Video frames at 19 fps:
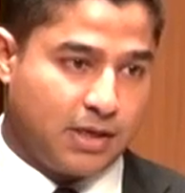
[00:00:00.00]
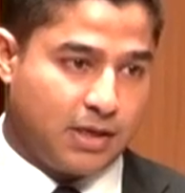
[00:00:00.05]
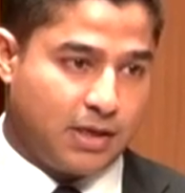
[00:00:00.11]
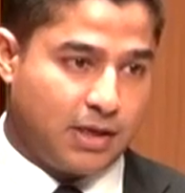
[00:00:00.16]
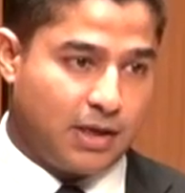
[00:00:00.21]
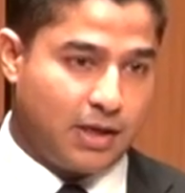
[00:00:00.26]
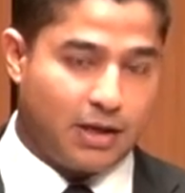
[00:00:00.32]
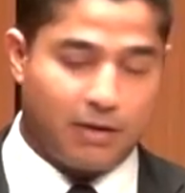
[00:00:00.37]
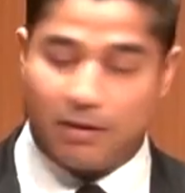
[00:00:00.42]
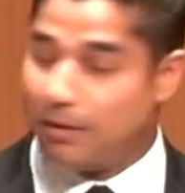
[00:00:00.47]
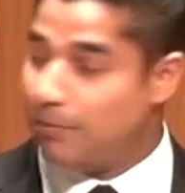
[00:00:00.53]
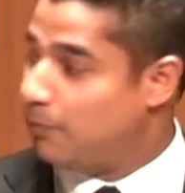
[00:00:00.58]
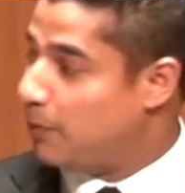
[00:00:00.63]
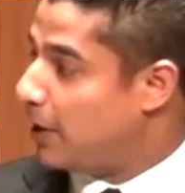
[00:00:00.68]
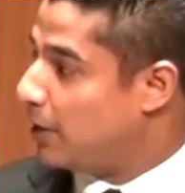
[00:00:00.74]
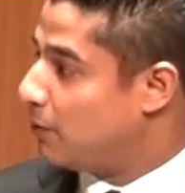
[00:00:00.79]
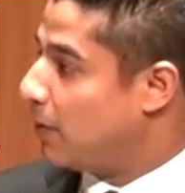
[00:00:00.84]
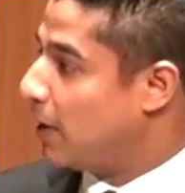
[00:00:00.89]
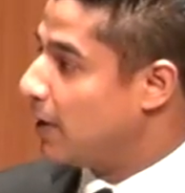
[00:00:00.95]
And
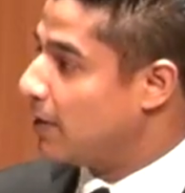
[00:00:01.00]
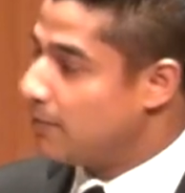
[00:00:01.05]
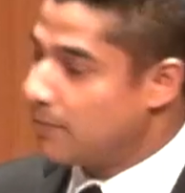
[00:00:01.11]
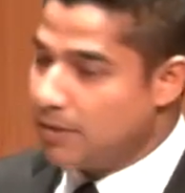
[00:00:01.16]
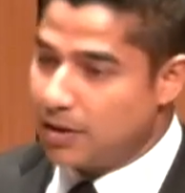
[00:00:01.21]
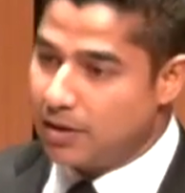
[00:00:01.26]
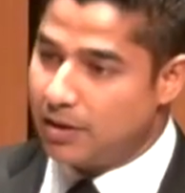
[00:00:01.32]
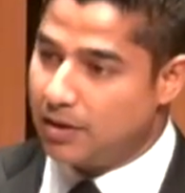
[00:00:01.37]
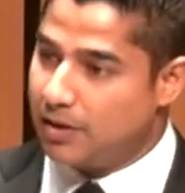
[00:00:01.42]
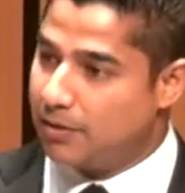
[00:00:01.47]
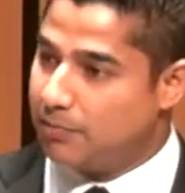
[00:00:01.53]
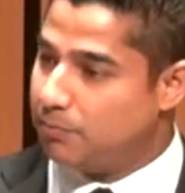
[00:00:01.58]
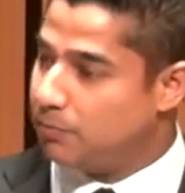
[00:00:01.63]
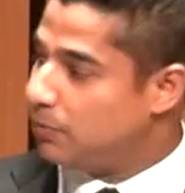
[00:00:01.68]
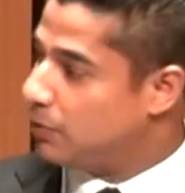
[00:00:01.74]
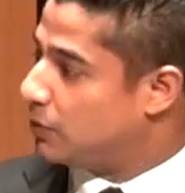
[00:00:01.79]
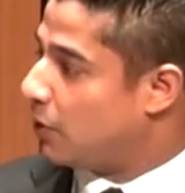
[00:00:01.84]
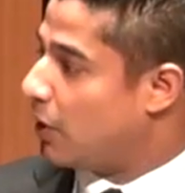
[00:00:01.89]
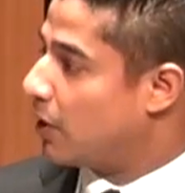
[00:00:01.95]
by the way,
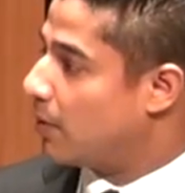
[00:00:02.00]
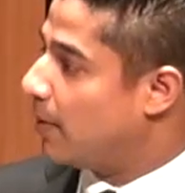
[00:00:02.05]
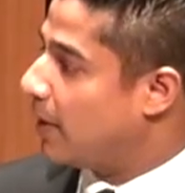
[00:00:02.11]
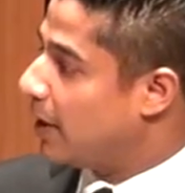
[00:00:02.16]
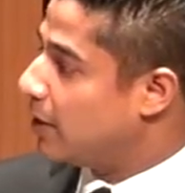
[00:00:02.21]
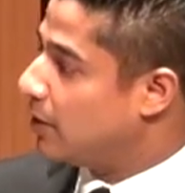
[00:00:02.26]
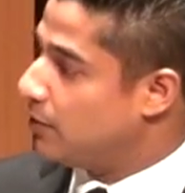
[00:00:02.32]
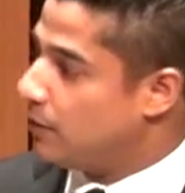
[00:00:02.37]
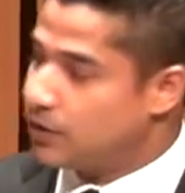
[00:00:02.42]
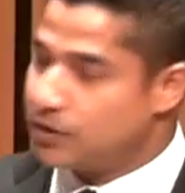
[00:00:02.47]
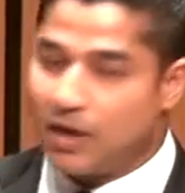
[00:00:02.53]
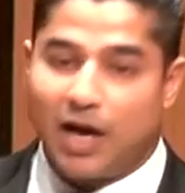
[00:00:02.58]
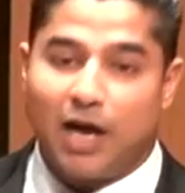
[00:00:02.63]
talk about ignorance.